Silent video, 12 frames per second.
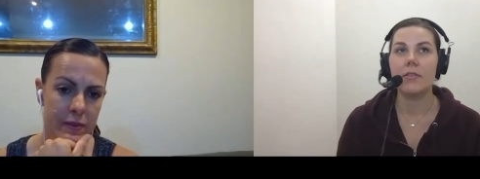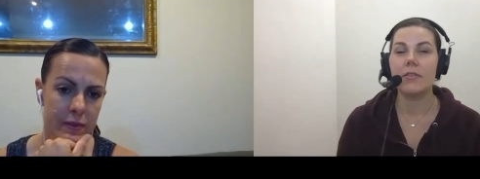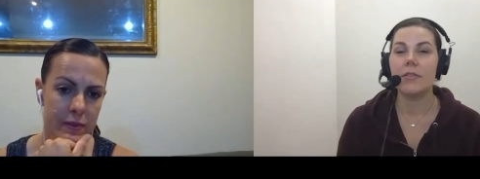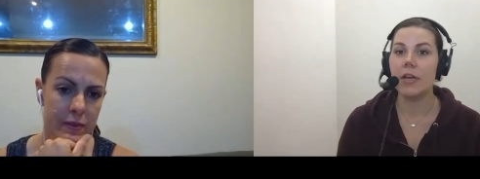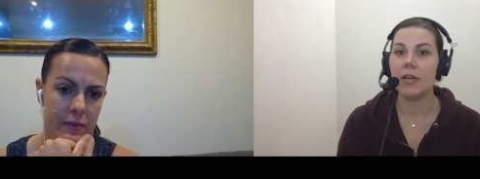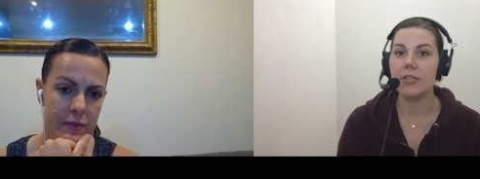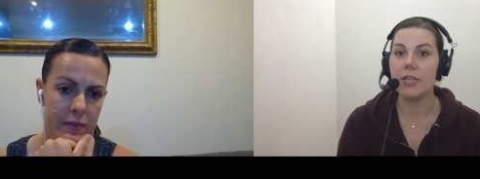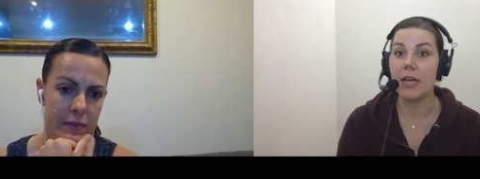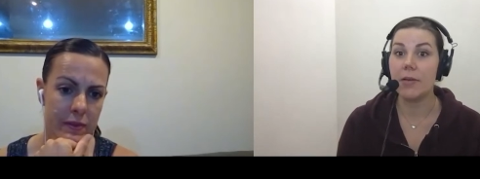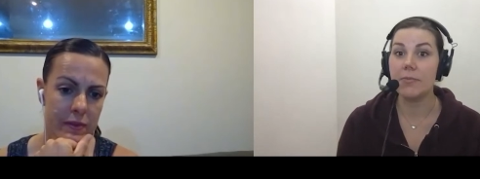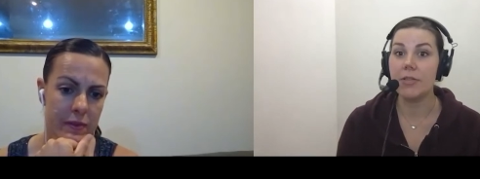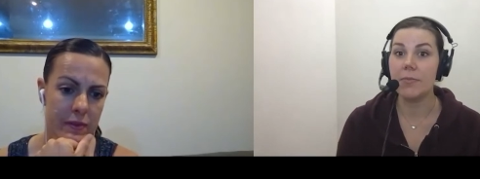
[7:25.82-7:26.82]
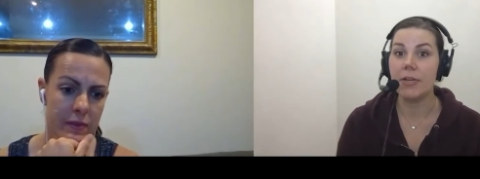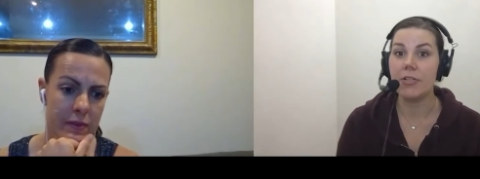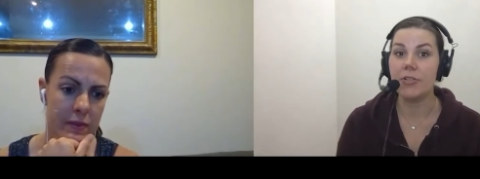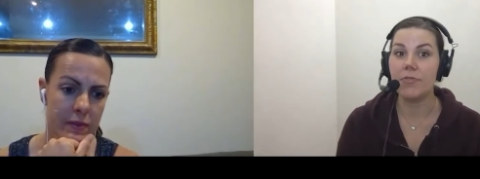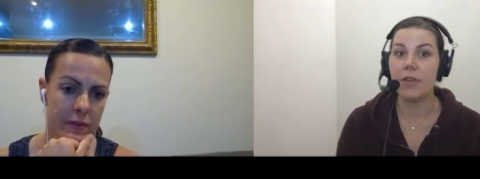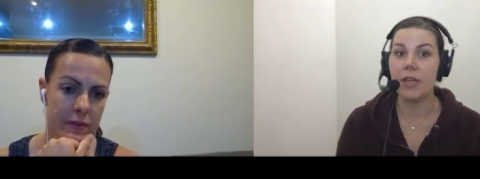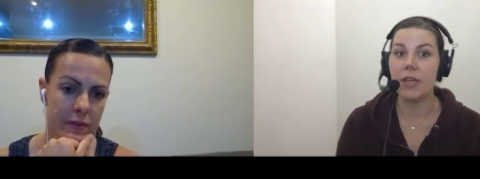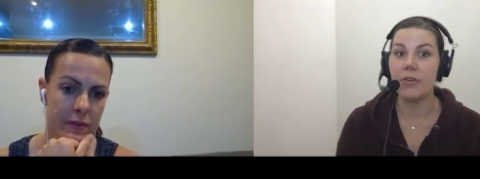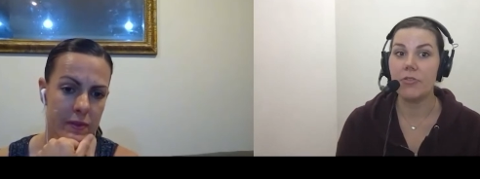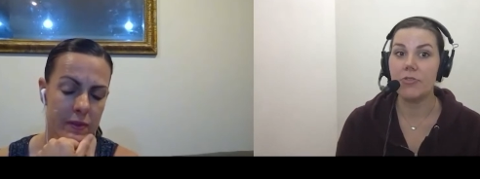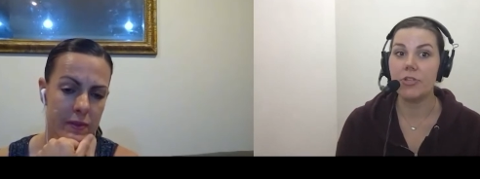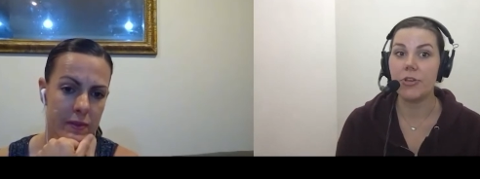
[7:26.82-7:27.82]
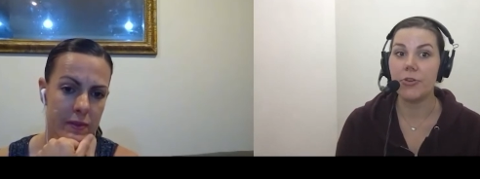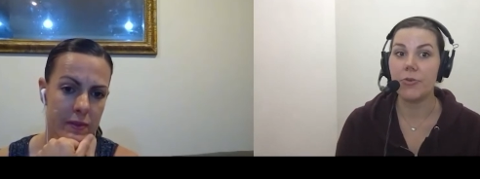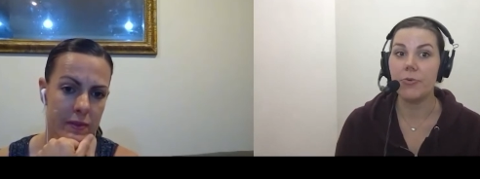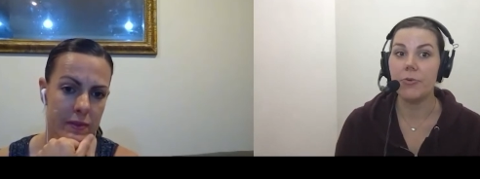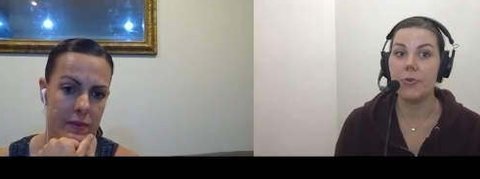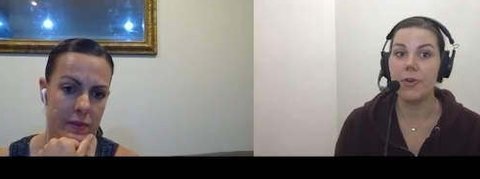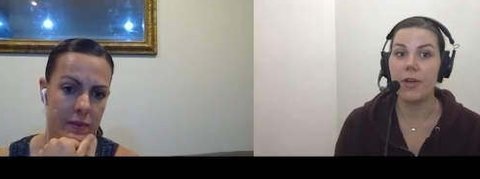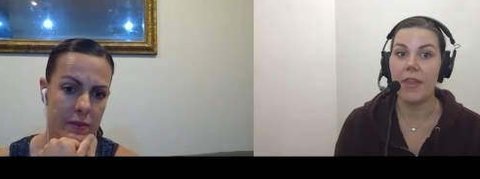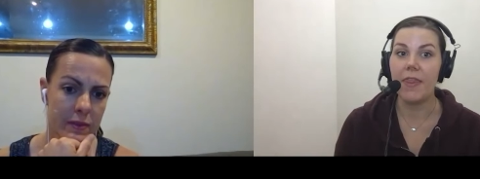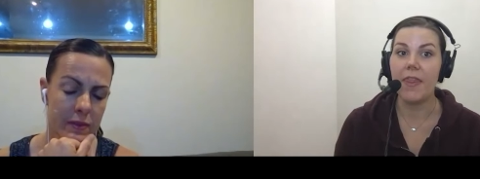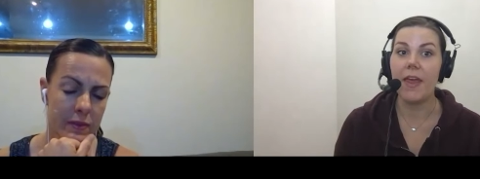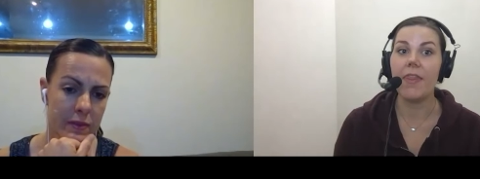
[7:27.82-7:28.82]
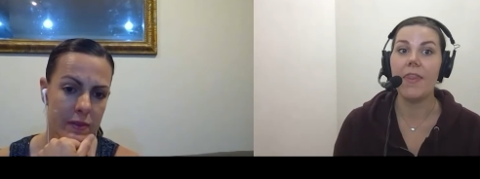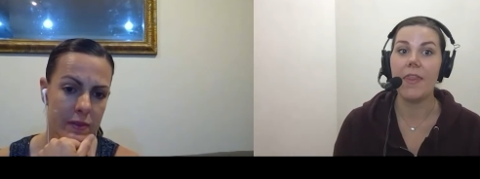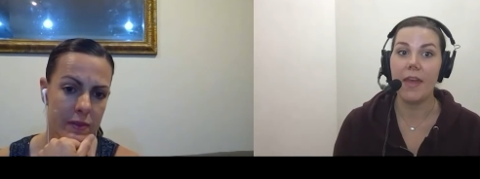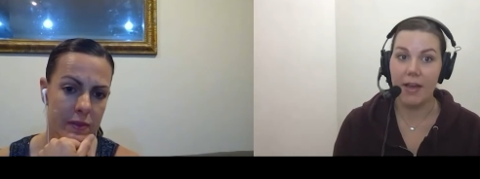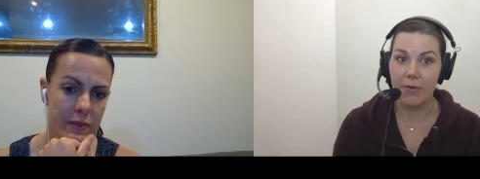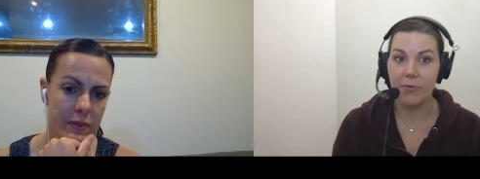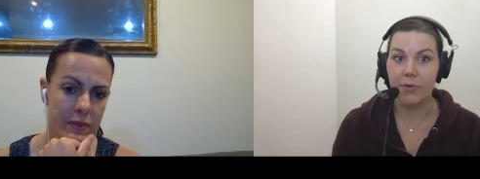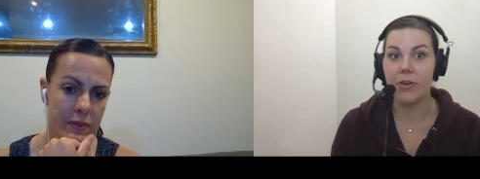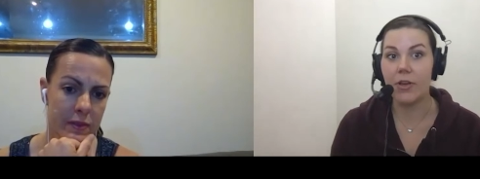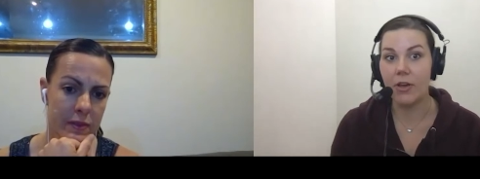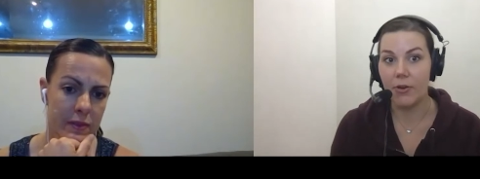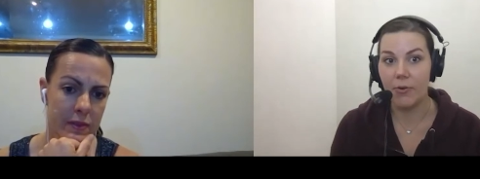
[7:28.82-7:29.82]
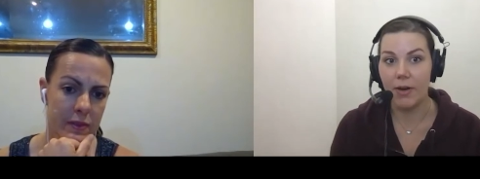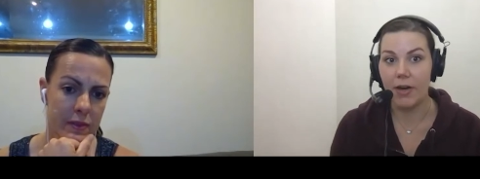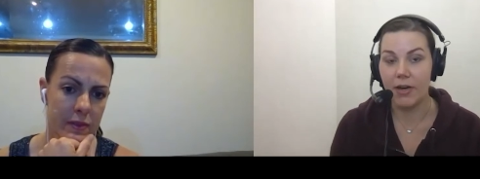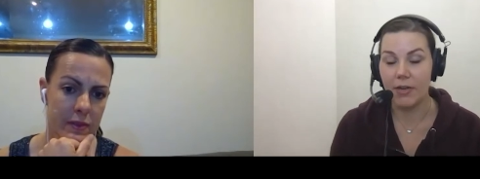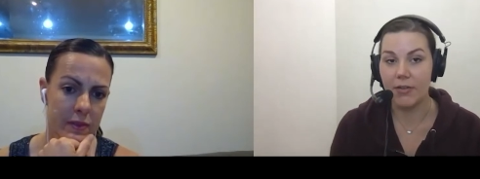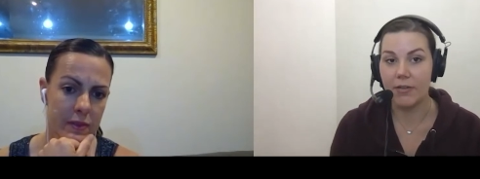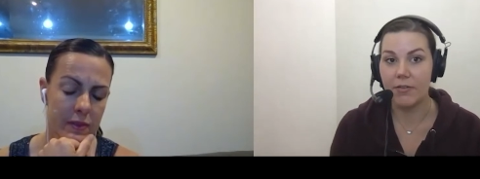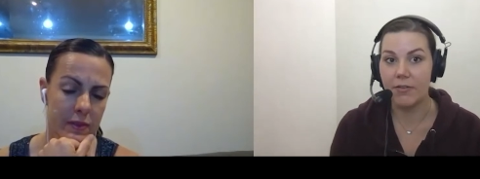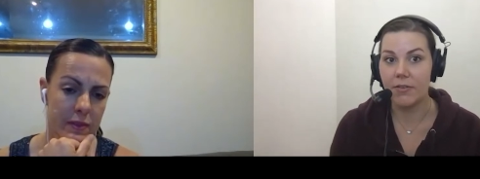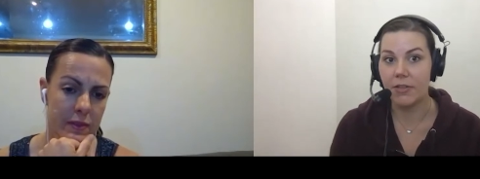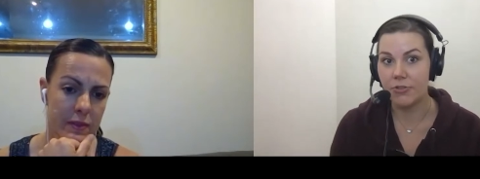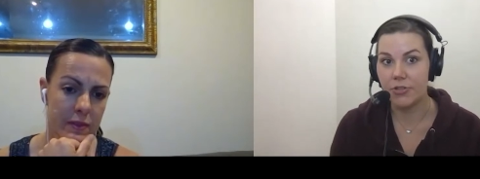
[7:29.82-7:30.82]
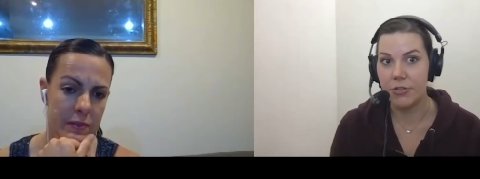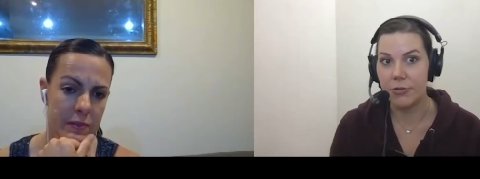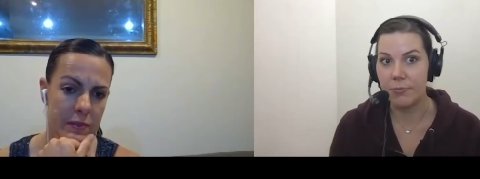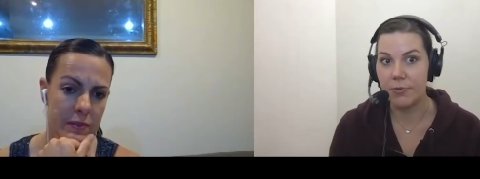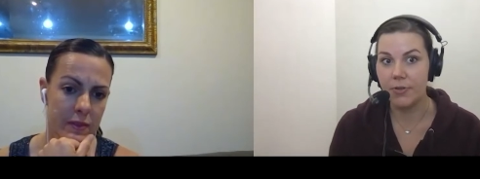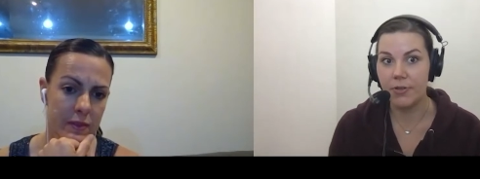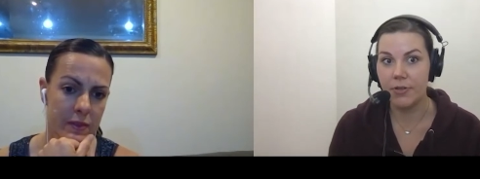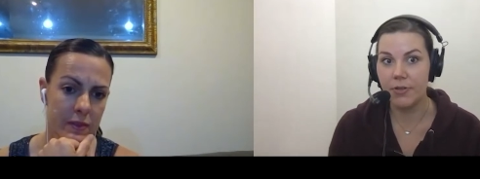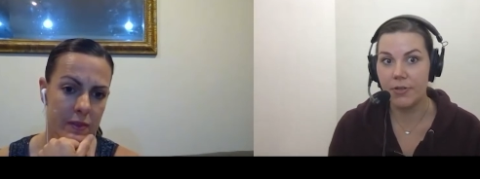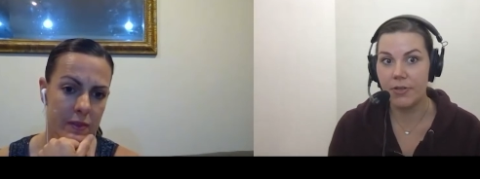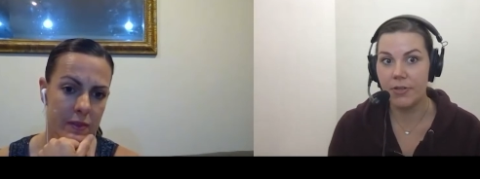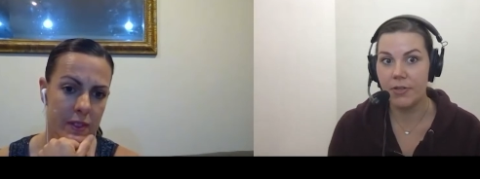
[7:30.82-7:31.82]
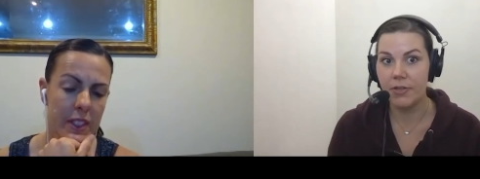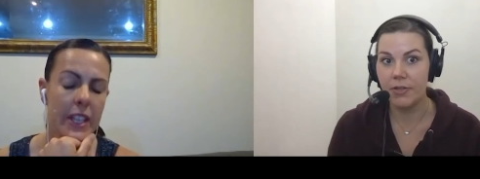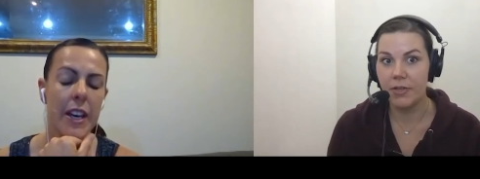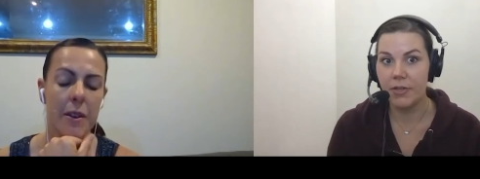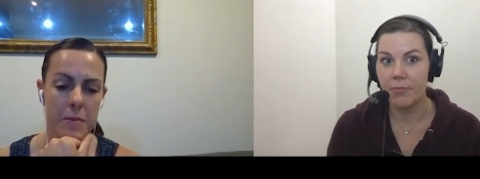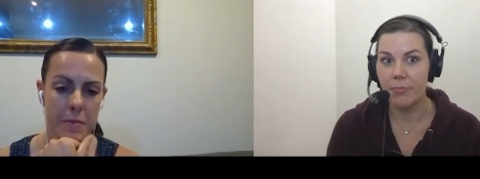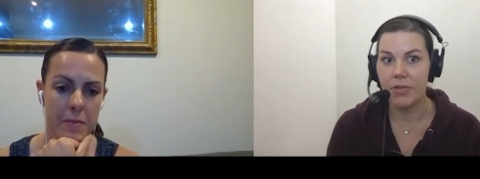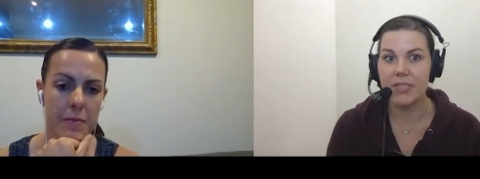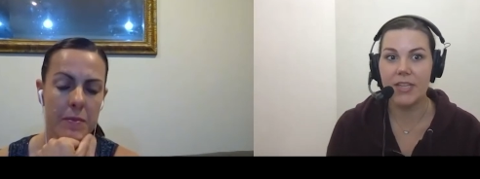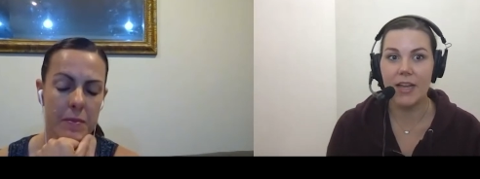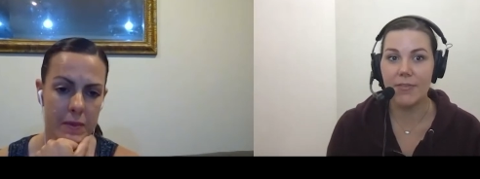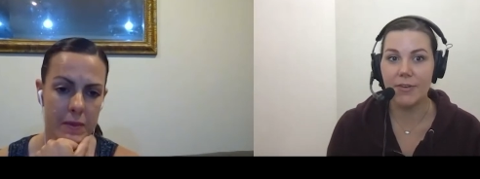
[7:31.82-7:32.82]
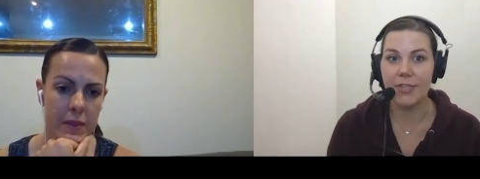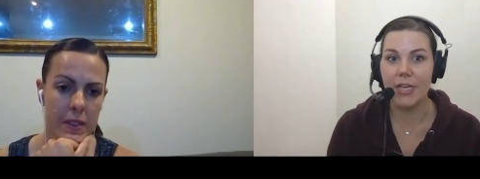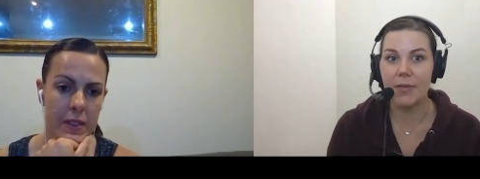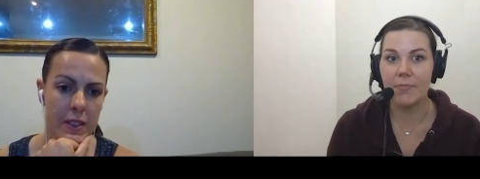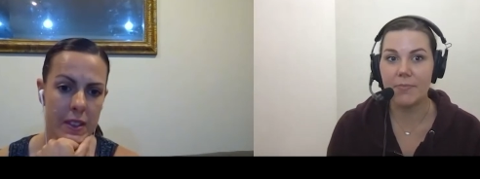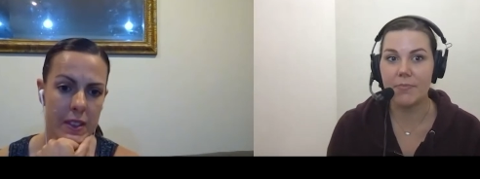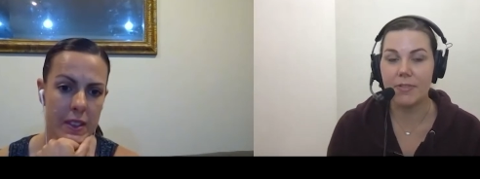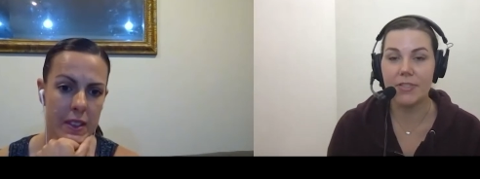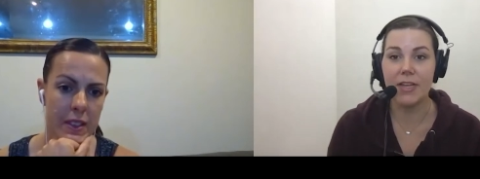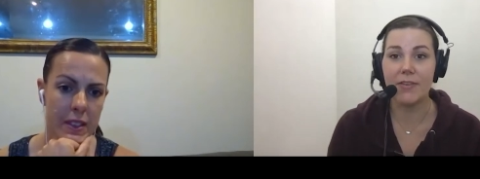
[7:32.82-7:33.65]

Speaker 1: there are times I might do video too. And then that would go on YouTube. Yeah. But it's not every time because not